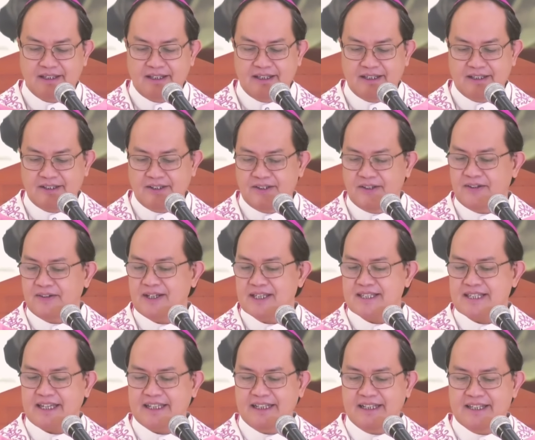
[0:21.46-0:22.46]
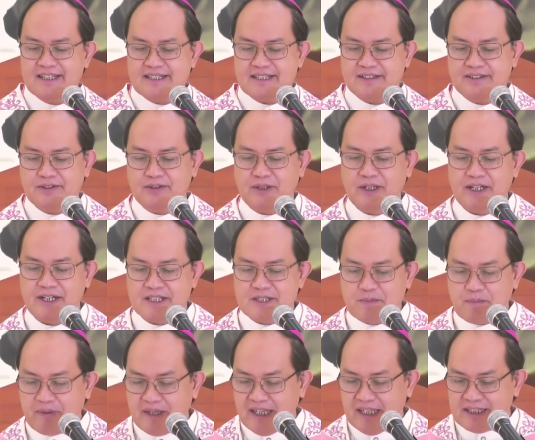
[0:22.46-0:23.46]
You know, as I listened to her
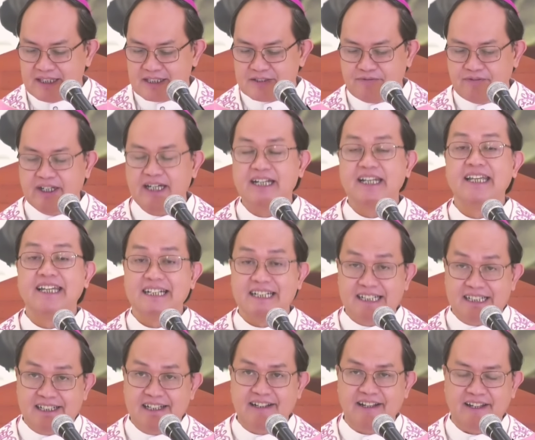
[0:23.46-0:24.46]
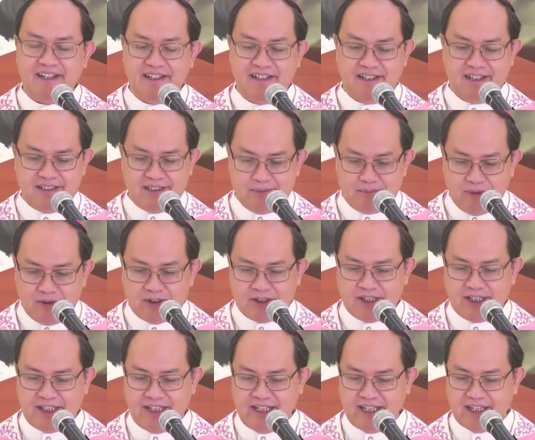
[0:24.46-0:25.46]
speech very early in the
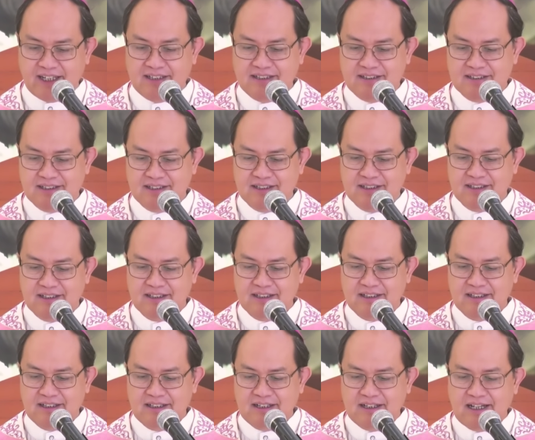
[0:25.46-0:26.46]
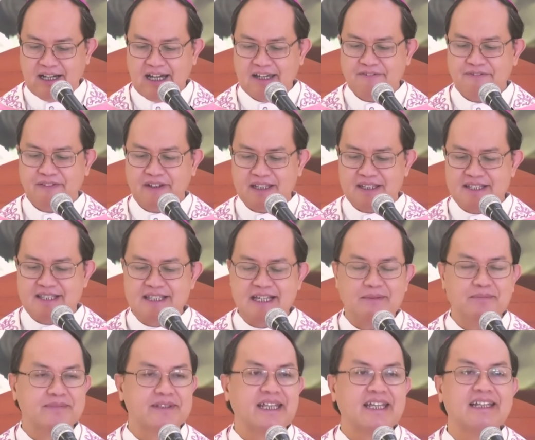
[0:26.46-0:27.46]
morning, I felt
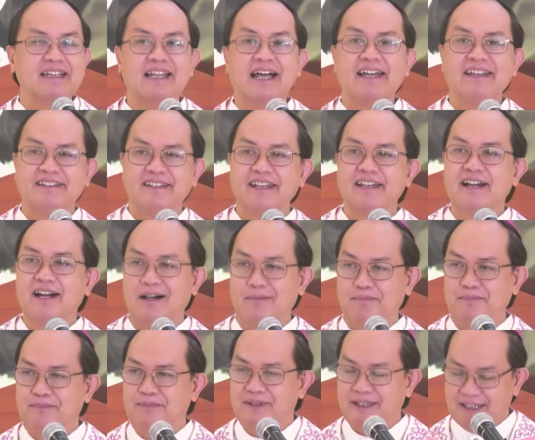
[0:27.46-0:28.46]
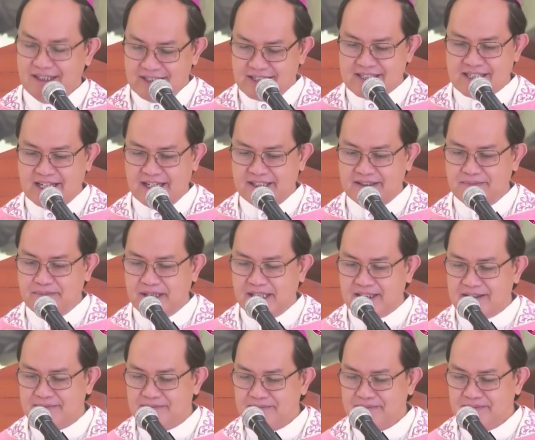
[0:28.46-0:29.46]
something lighting up inside me.
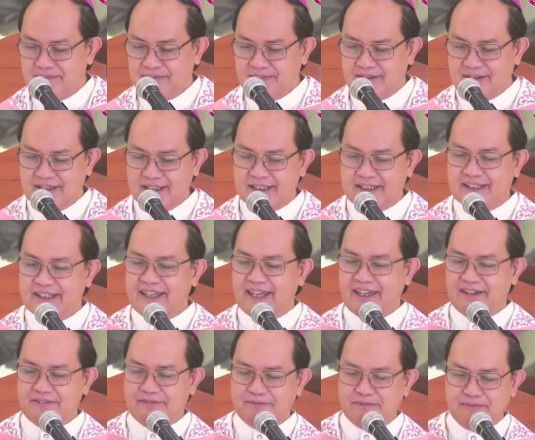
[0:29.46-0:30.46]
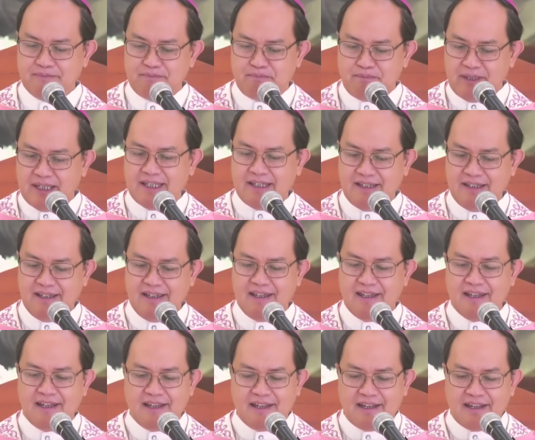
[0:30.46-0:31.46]
It gave
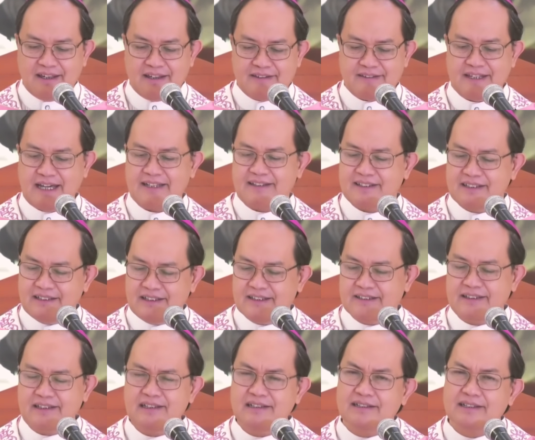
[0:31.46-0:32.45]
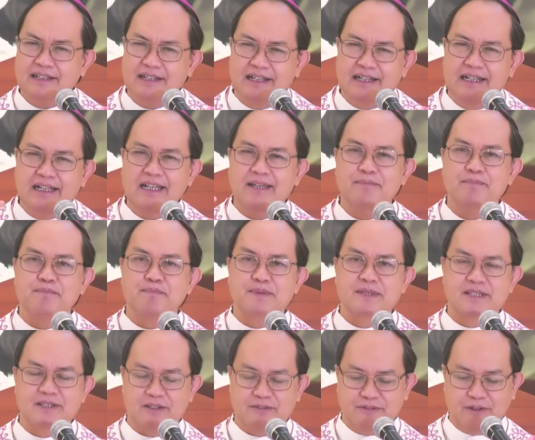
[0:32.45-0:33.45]
me that little
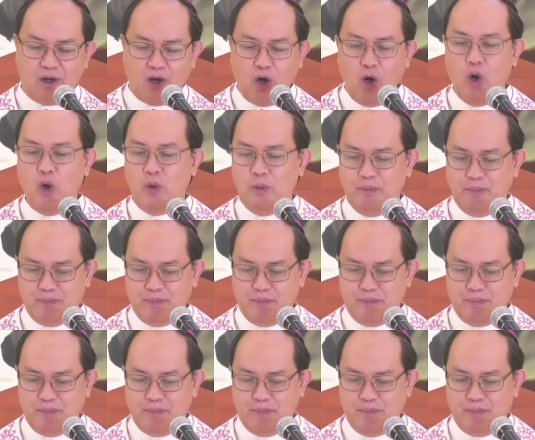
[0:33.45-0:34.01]
glimpse of hope